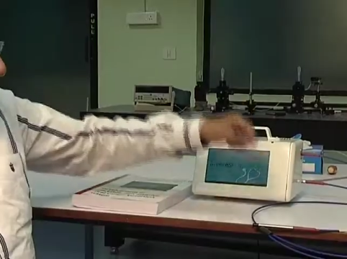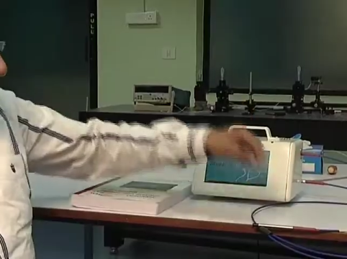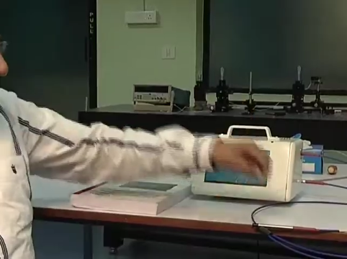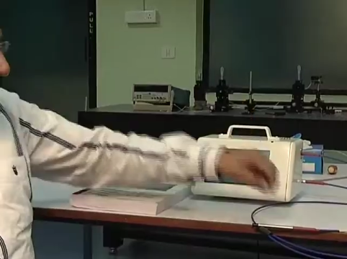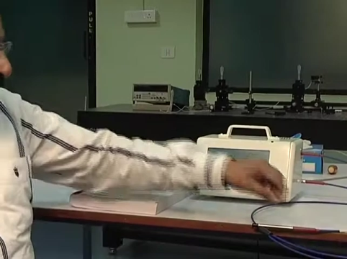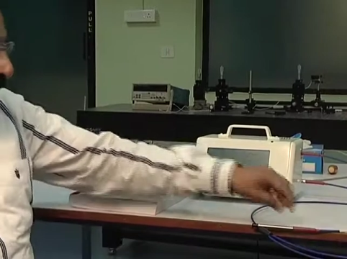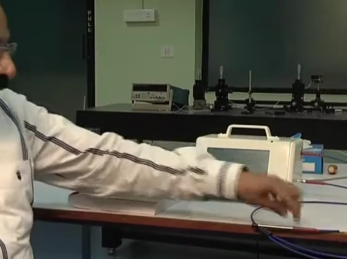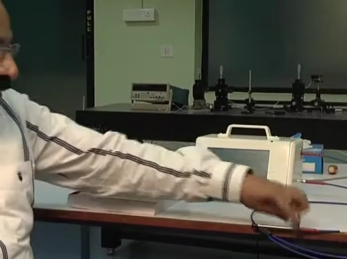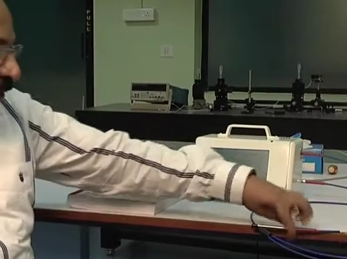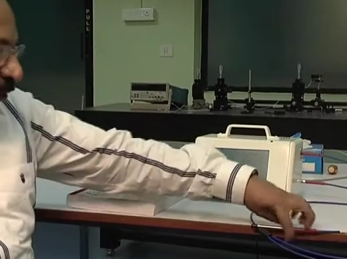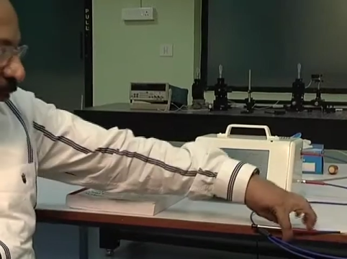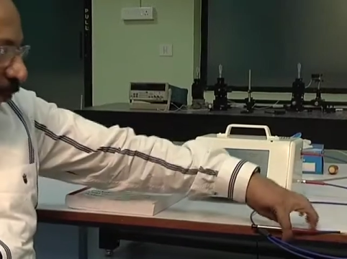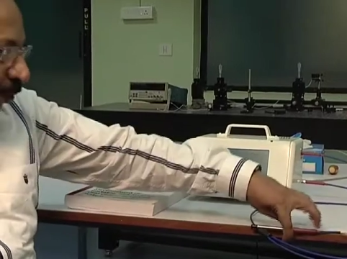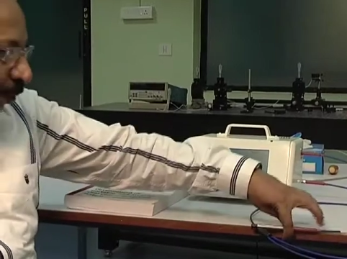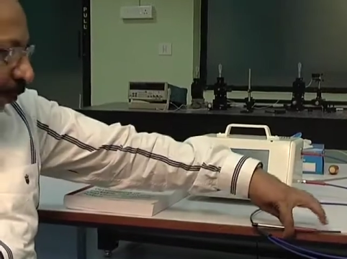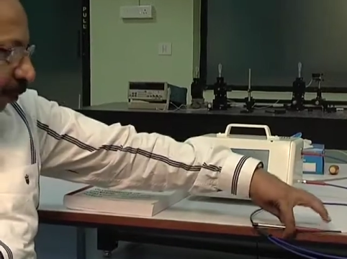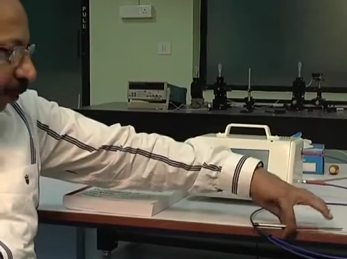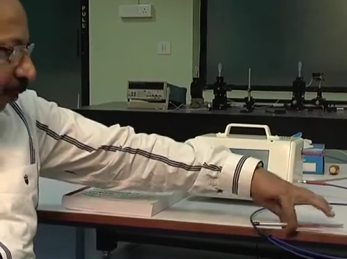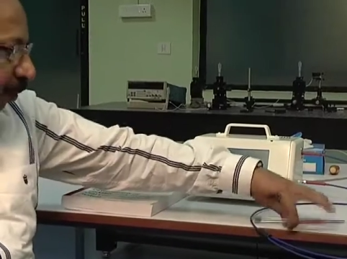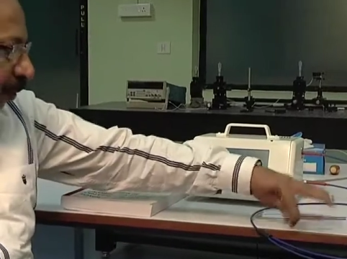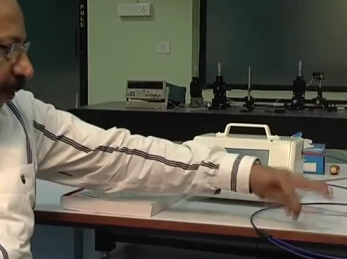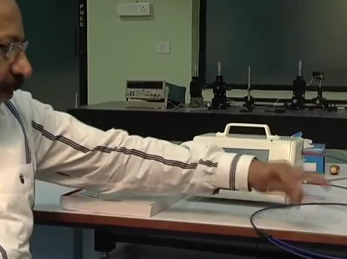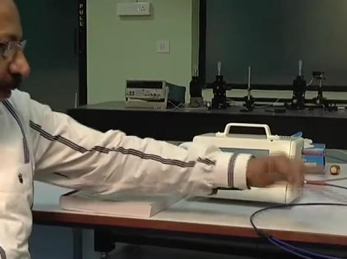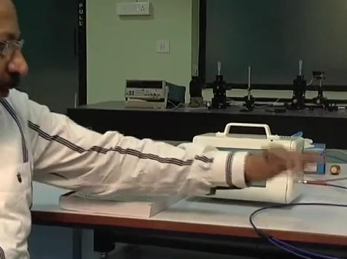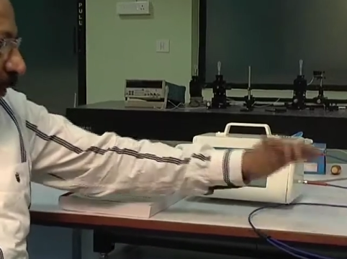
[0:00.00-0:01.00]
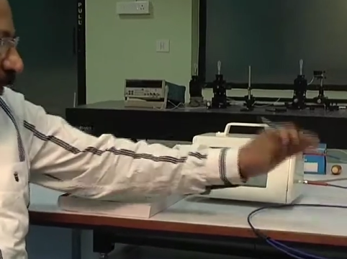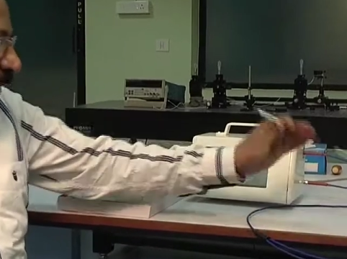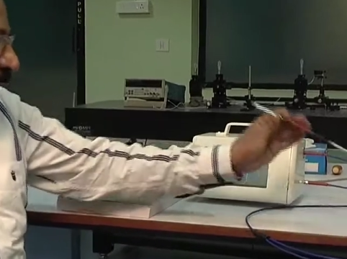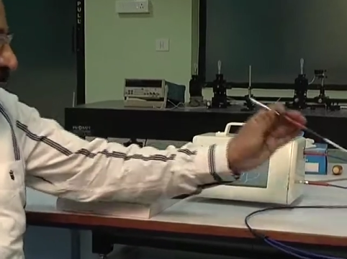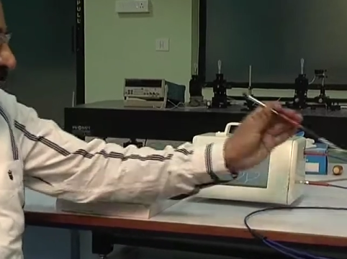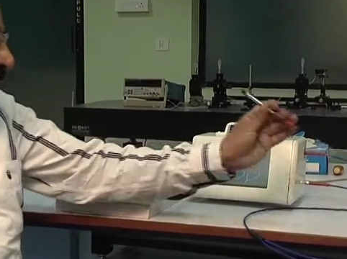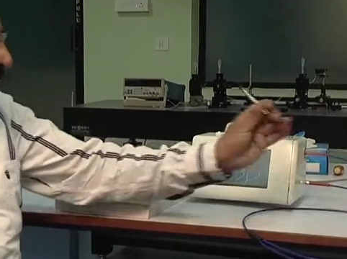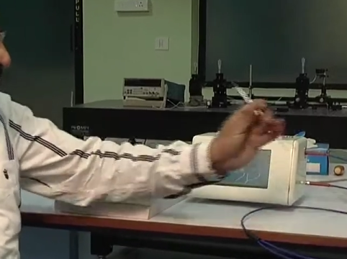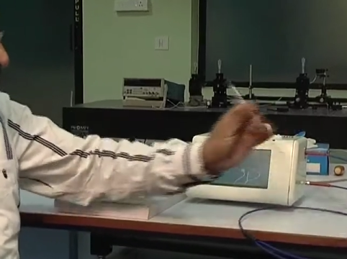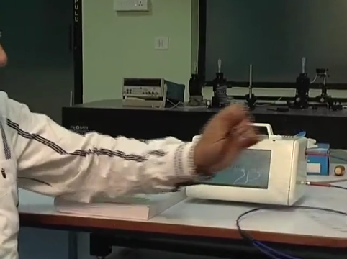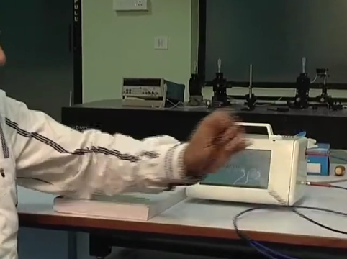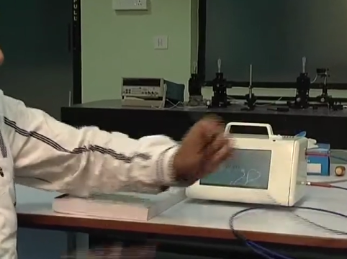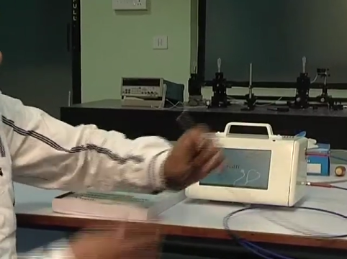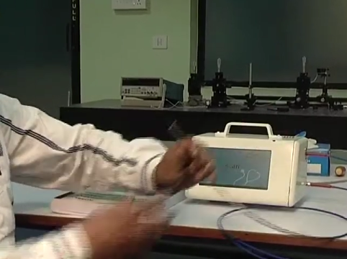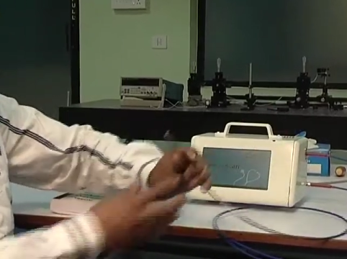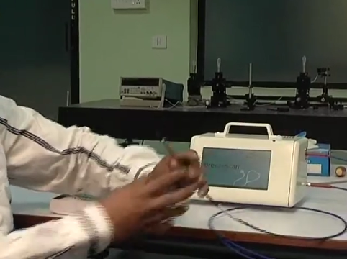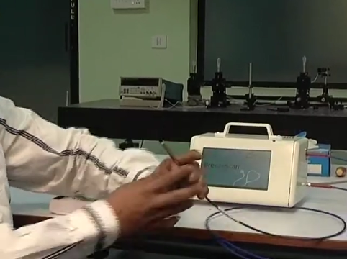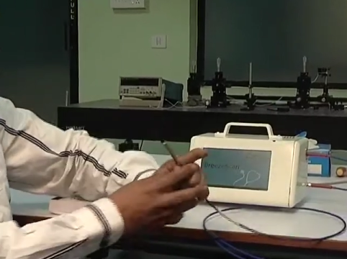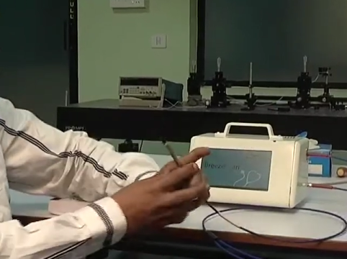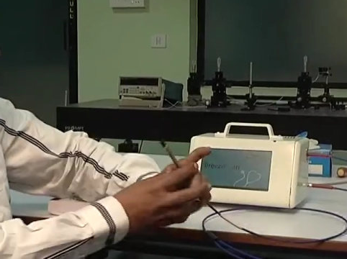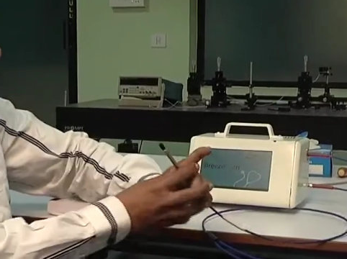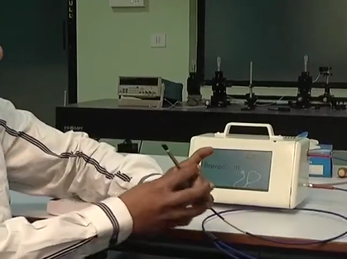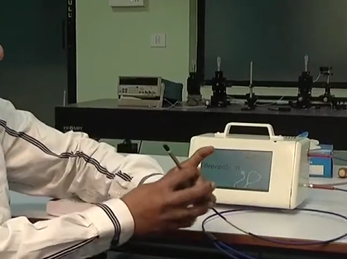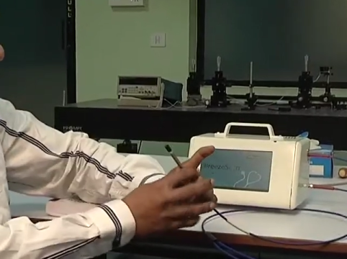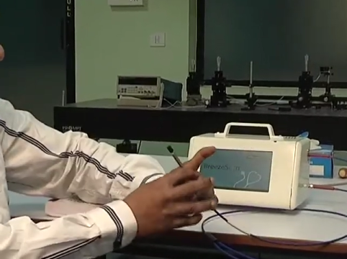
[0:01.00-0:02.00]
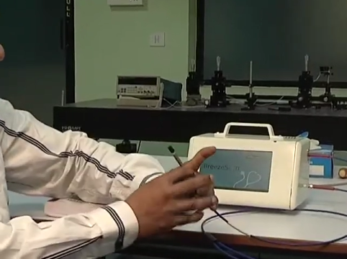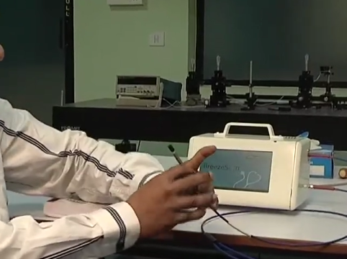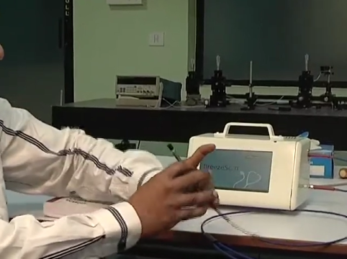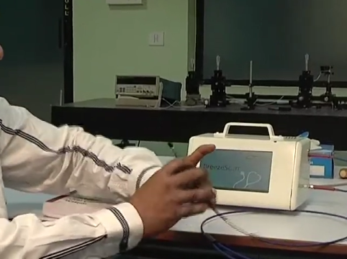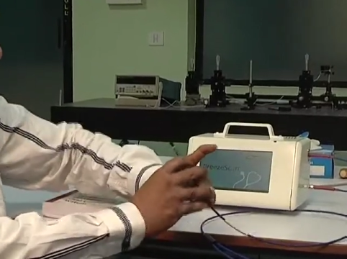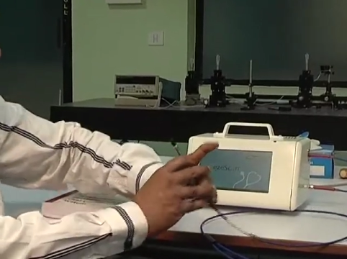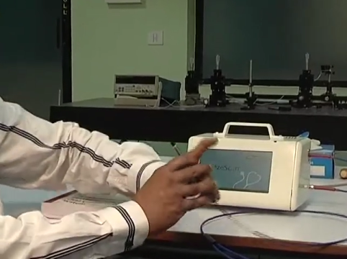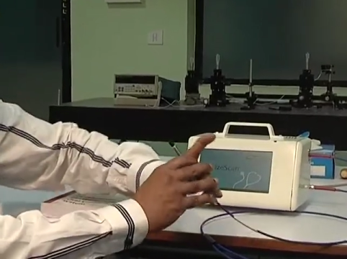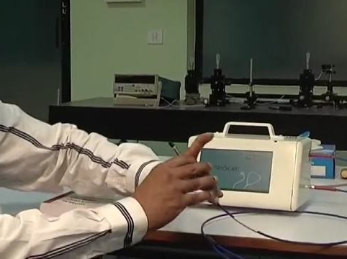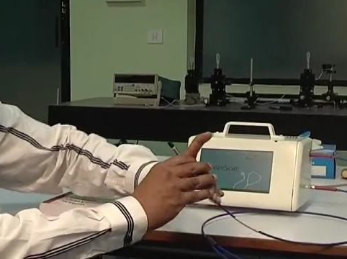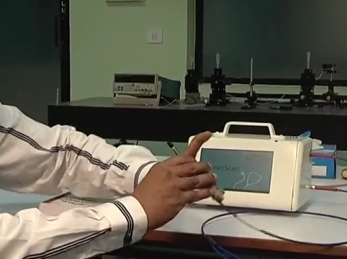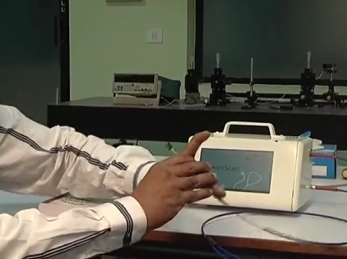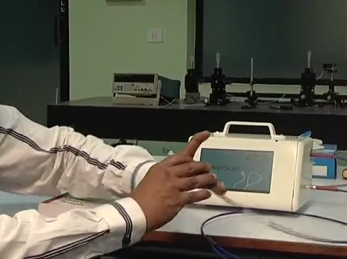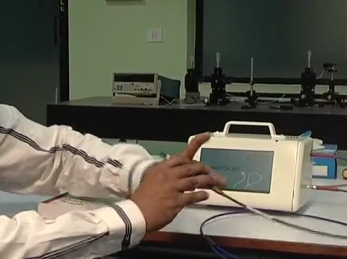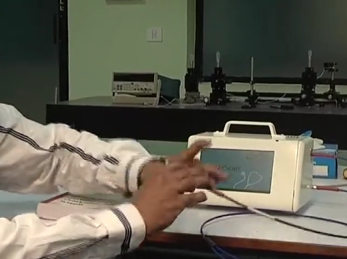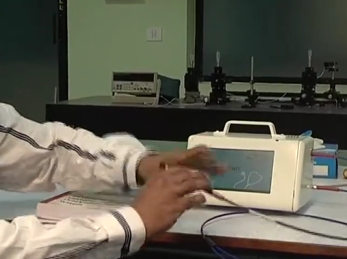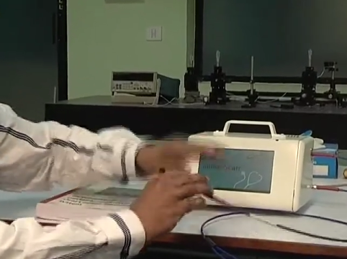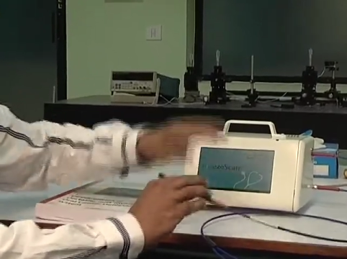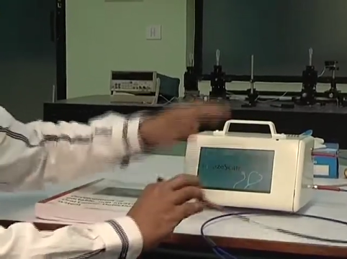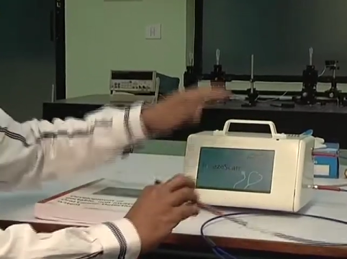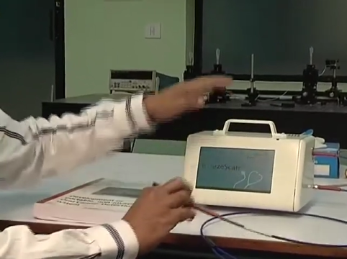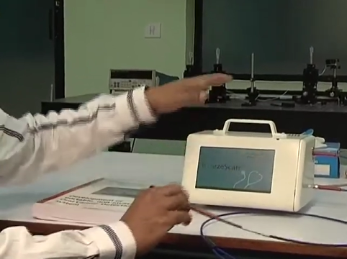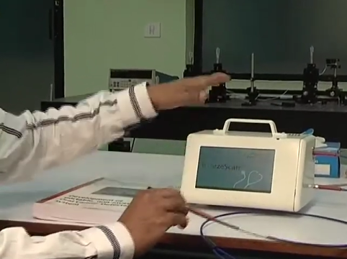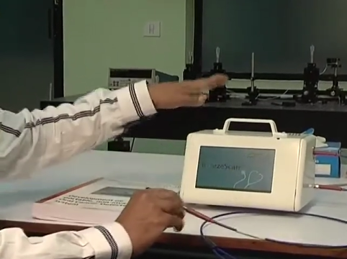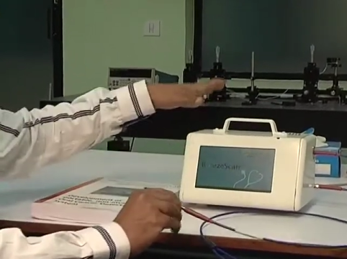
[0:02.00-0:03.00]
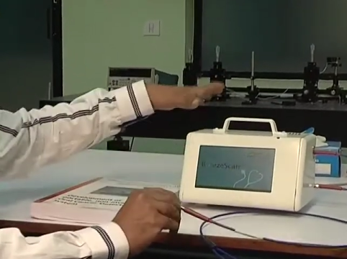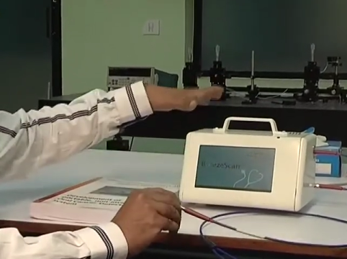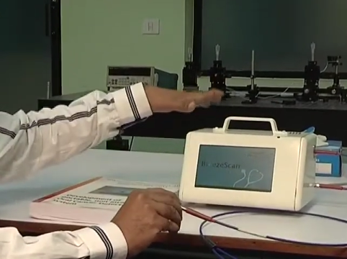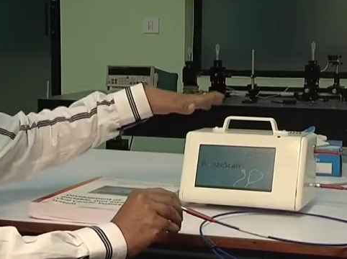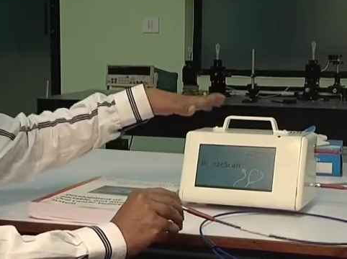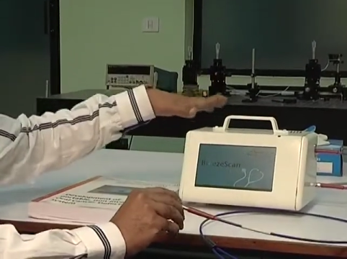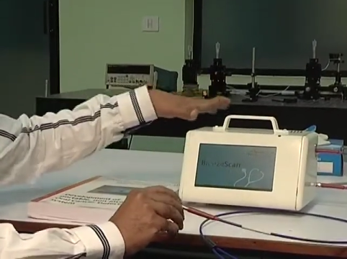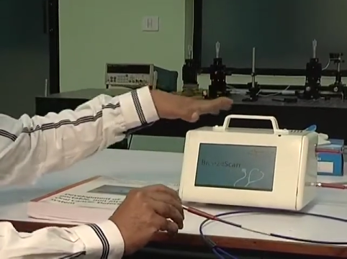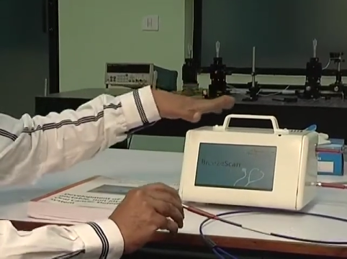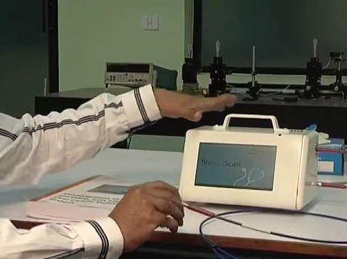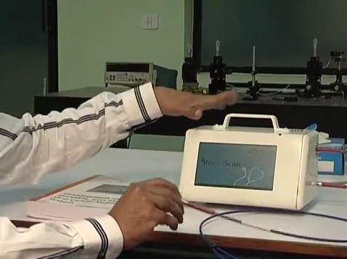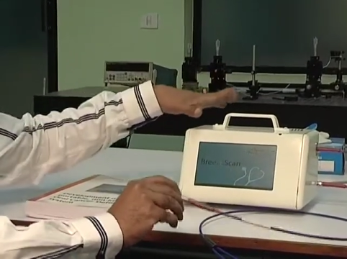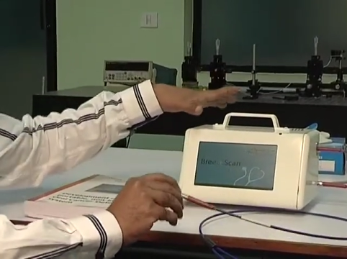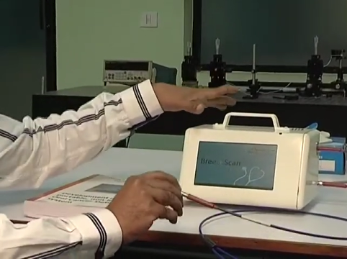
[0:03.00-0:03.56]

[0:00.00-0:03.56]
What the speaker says: (no speaker visible)